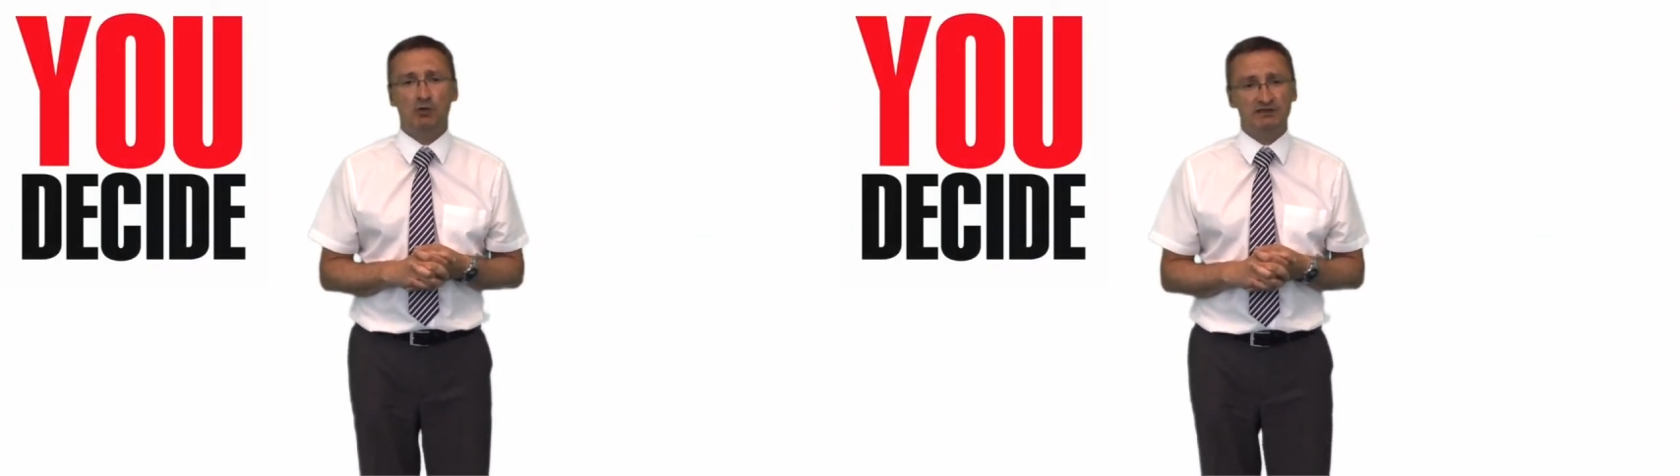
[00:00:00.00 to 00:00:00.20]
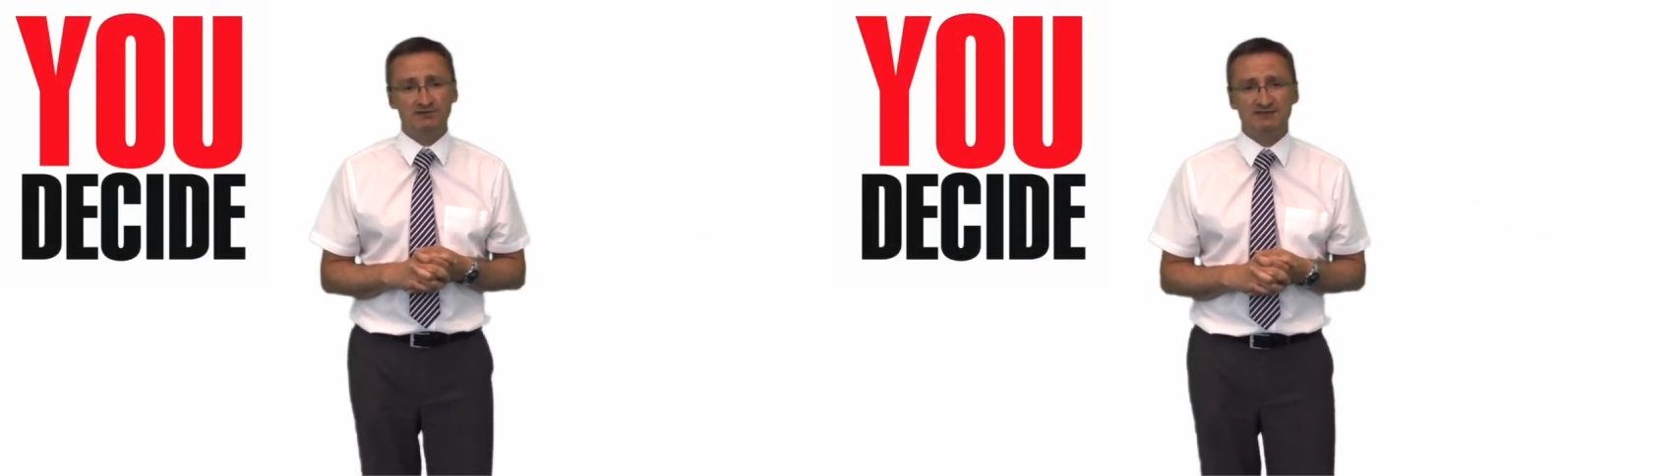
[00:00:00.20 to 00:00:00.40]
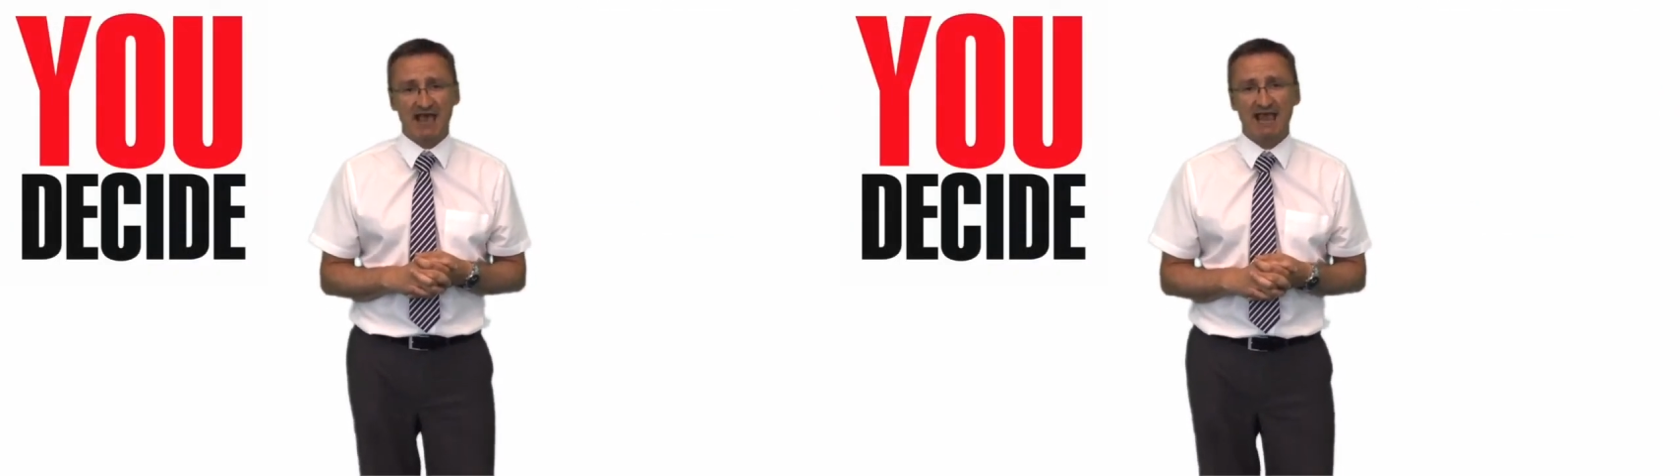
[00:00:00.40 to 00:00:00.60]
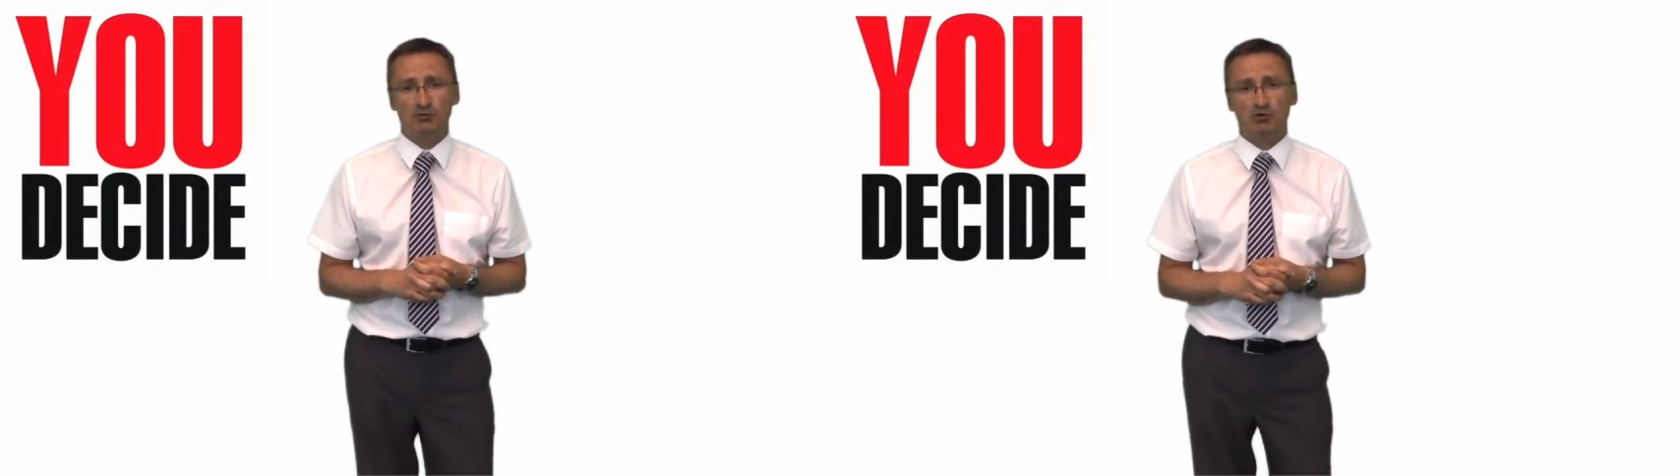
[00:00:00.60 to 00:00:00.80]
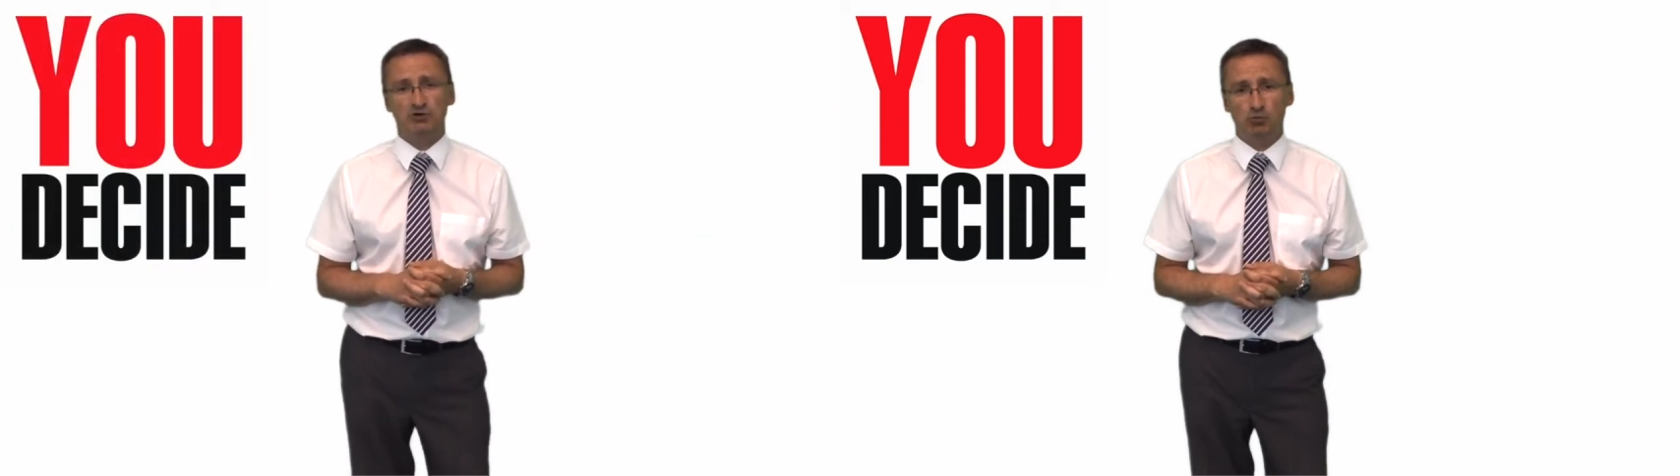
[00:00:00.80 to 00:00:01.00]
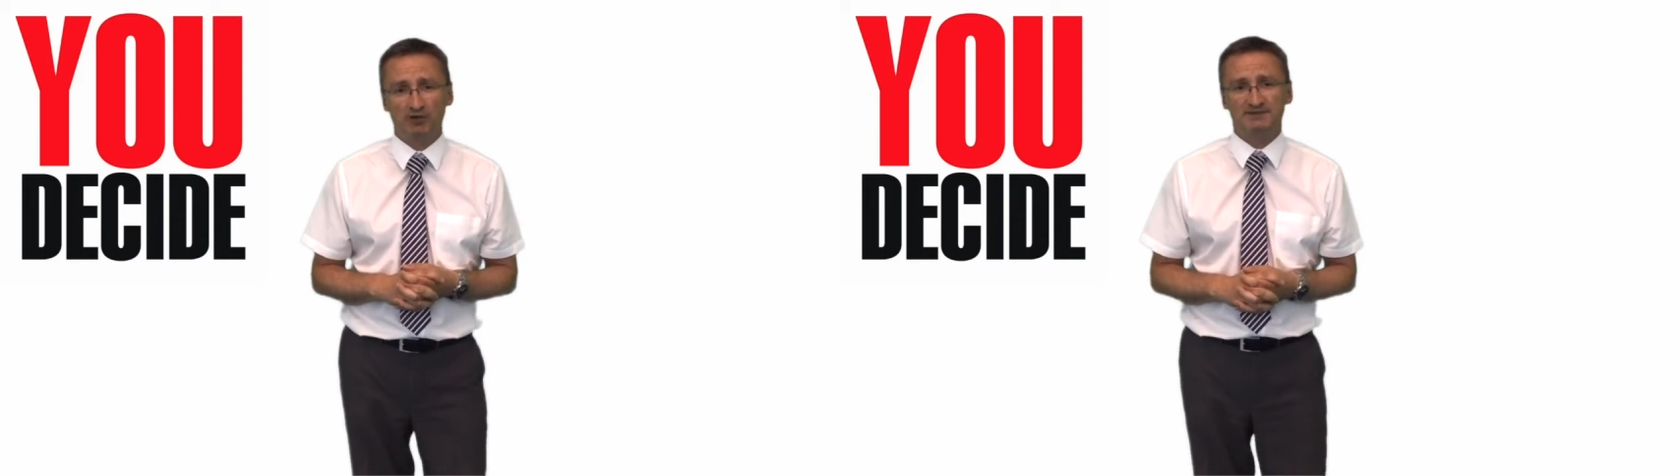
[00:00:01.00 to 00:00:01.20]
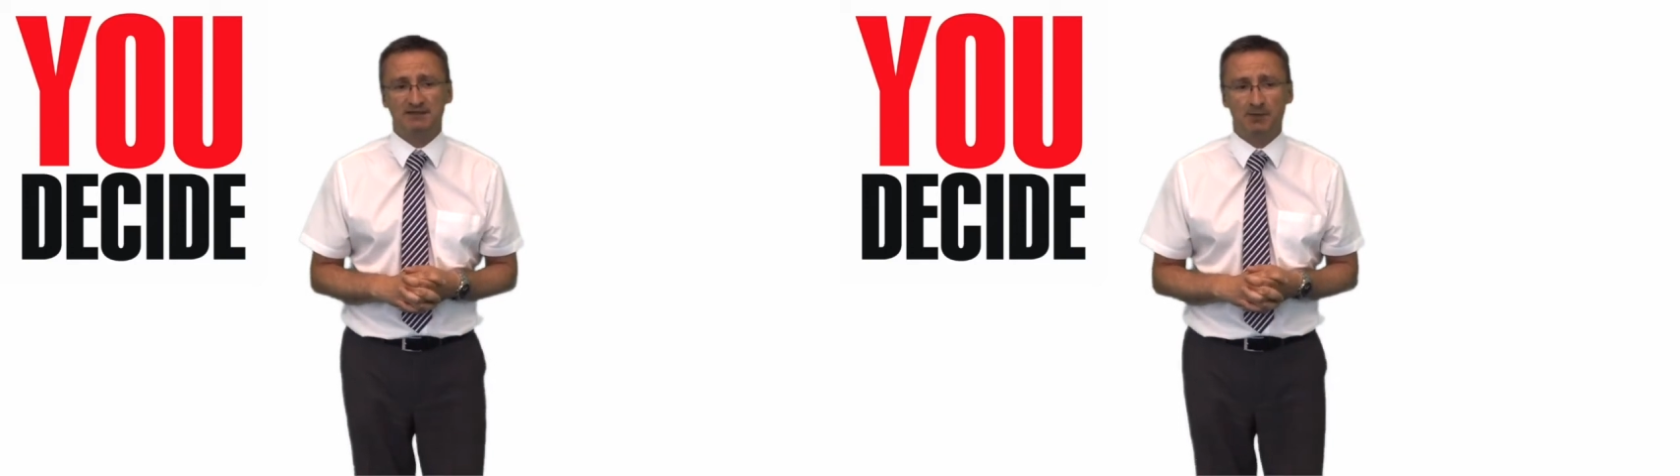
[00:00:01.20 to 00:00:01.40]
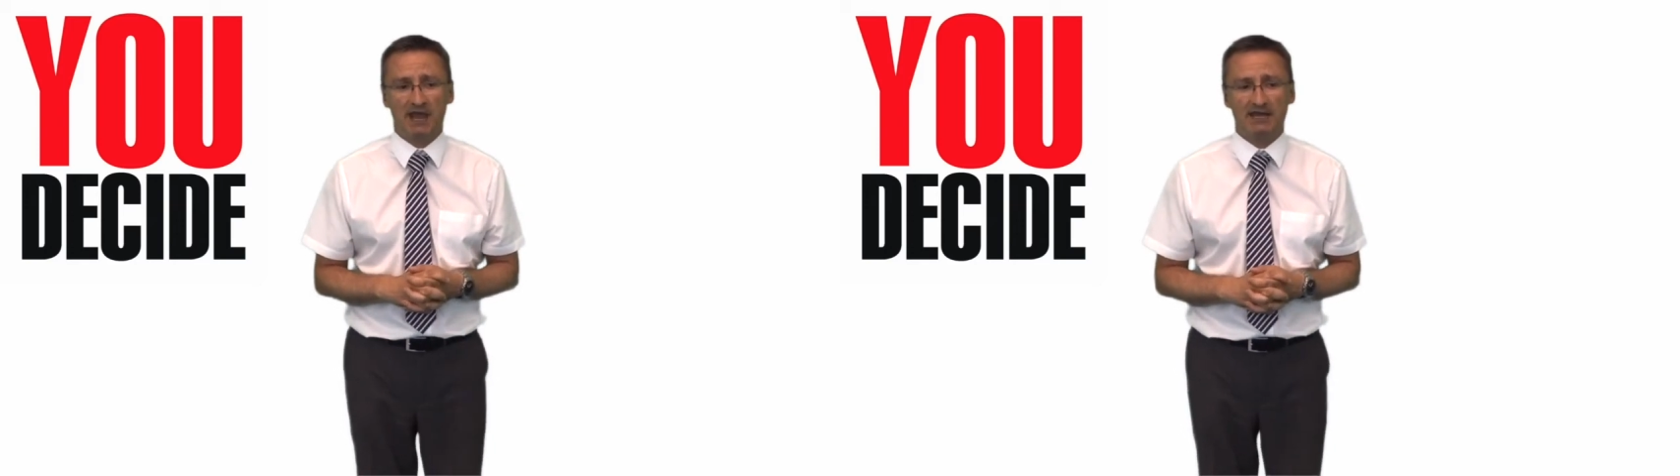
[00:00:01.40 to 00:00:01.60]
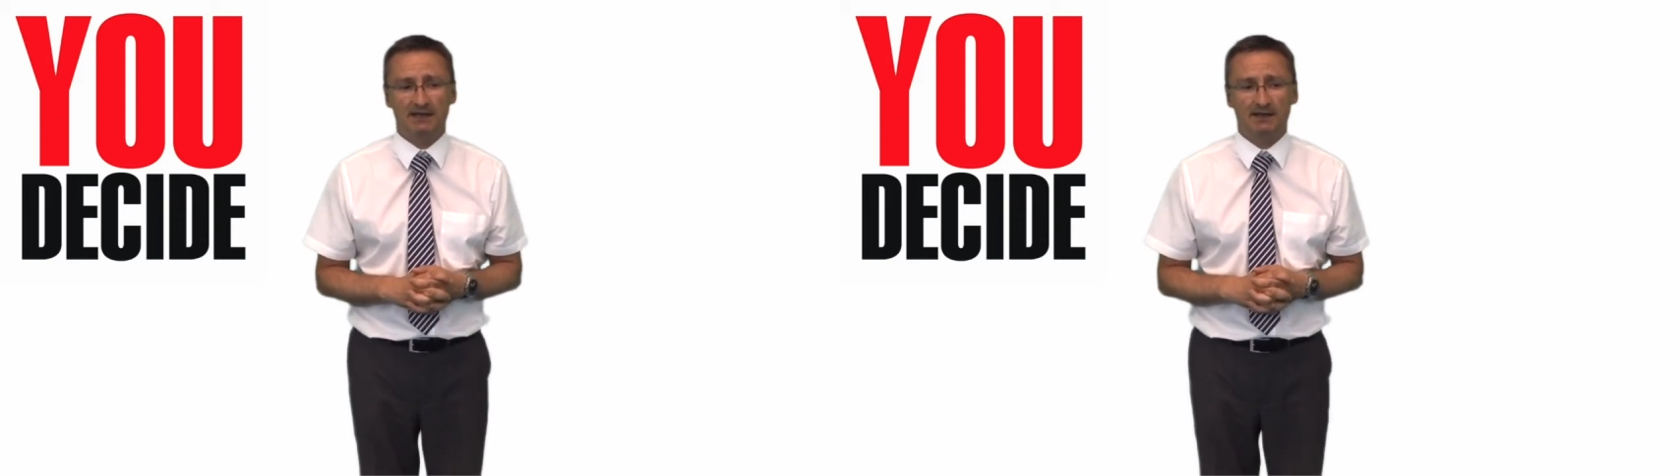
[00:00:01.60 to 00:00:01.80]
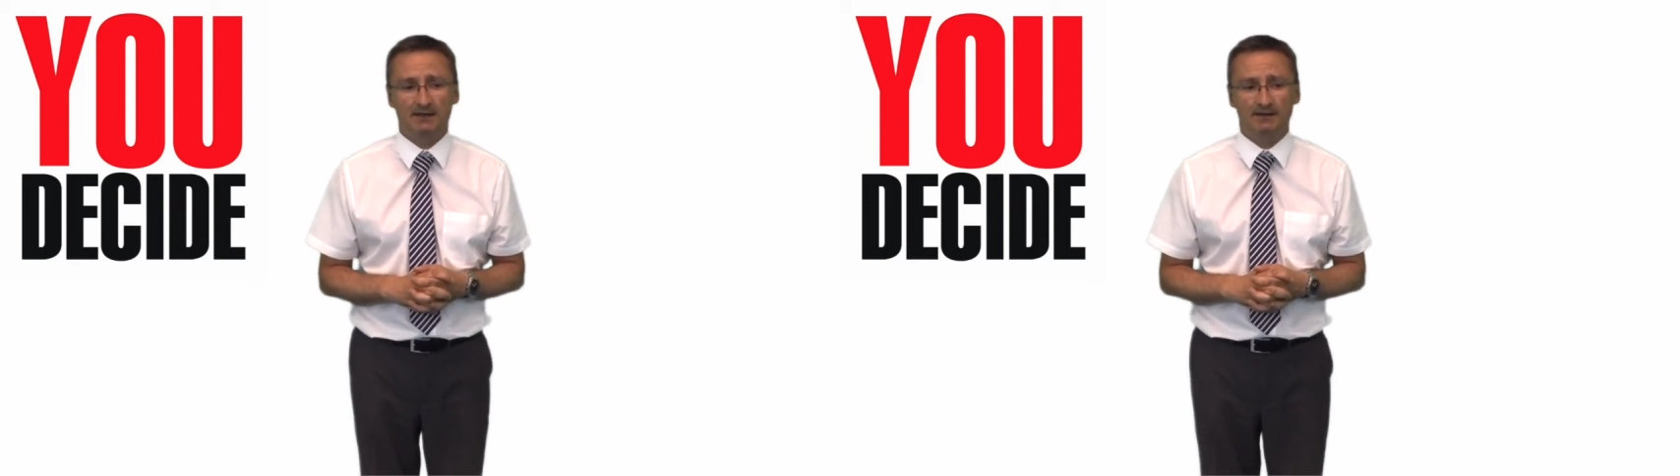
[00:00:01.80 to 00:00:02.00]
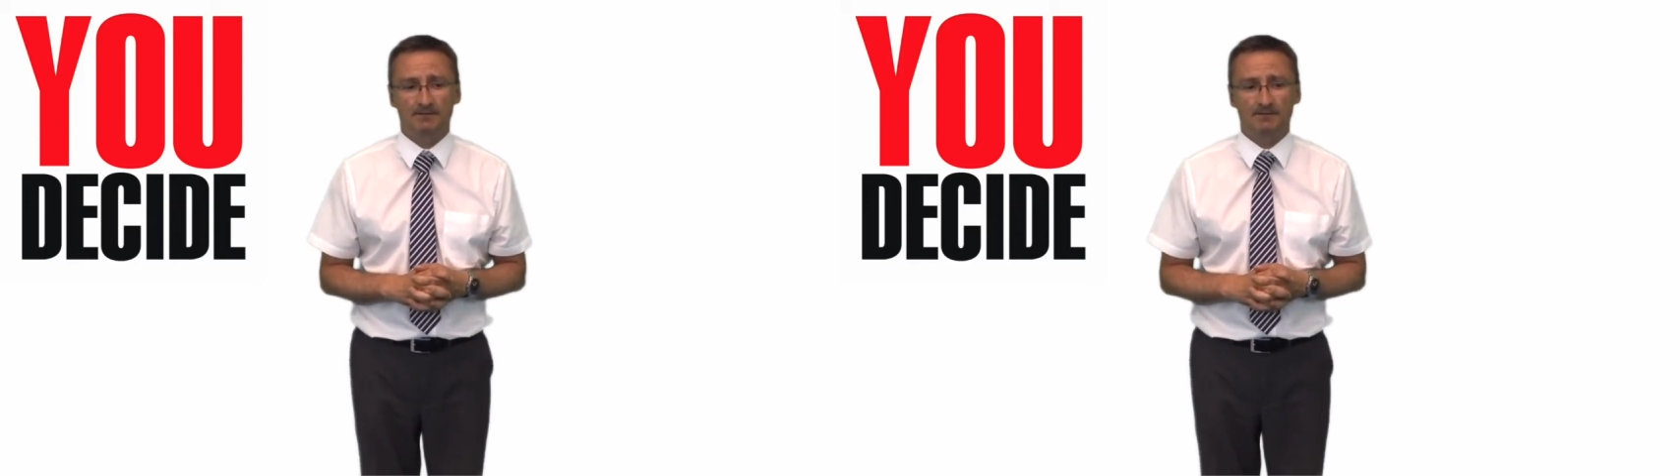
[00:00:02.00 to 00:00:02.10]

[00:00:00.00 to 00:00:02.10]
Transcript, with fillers: when you say what you want to be.